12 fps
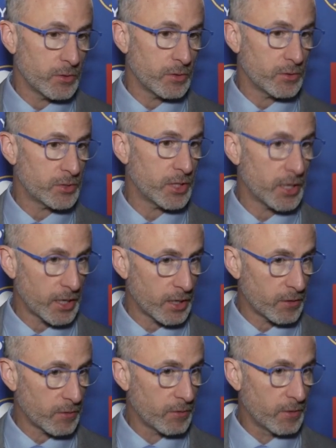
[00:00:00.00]
you're sitting
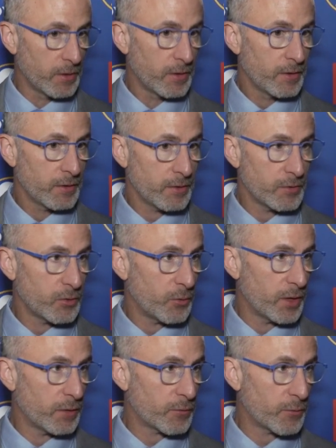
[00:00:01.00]
here, you know, you
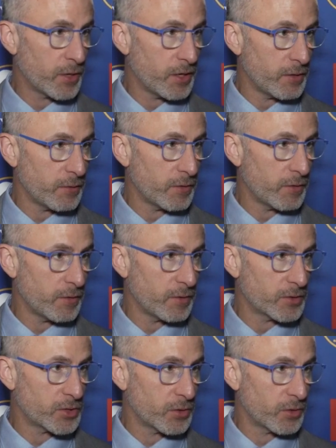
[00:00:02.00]
win three,
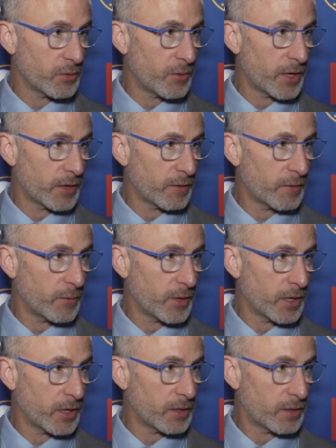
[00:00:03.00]
you certainly want
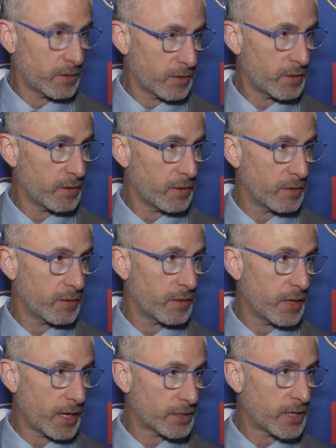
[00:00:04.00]
to get
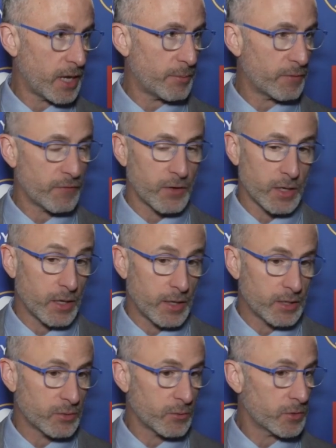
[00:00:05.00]
the next game in front of you. And
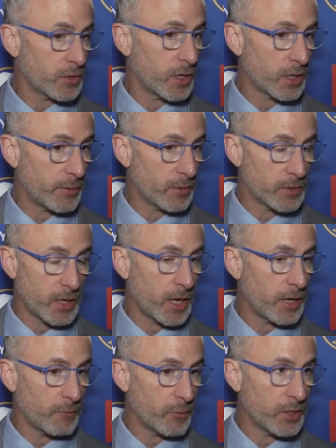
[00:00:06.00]
that's what we're talking about
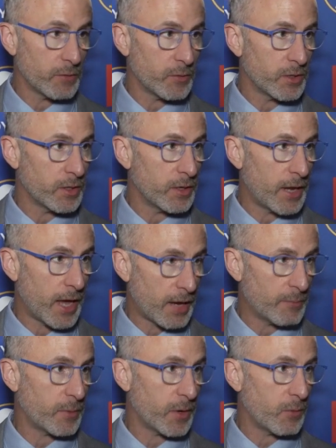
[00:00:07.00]
tonight. We did
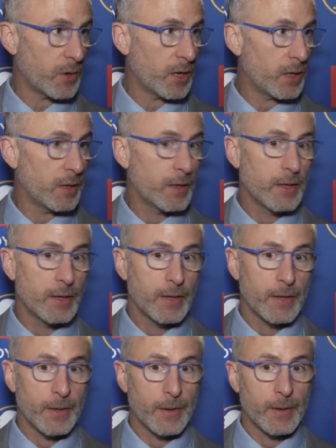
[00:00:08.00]
not play well.
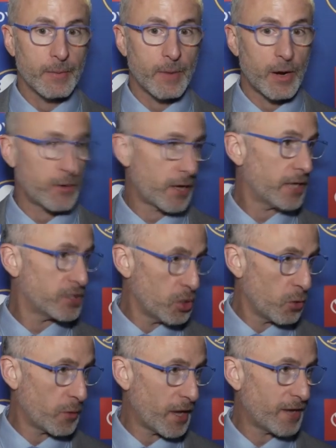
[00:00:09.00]
Our guys
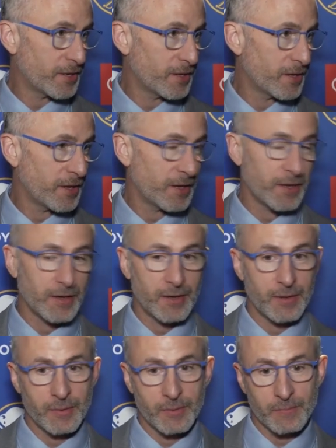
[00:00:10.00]
know that.
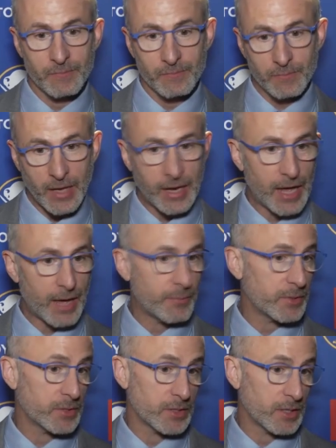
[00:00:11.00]
That
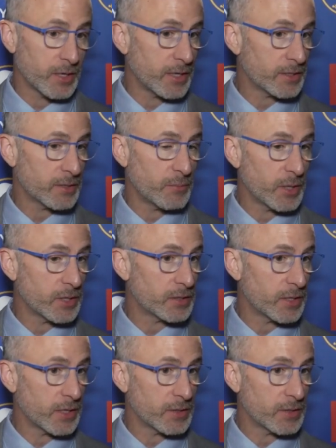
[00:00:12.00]
happens. And I guess the biggest thing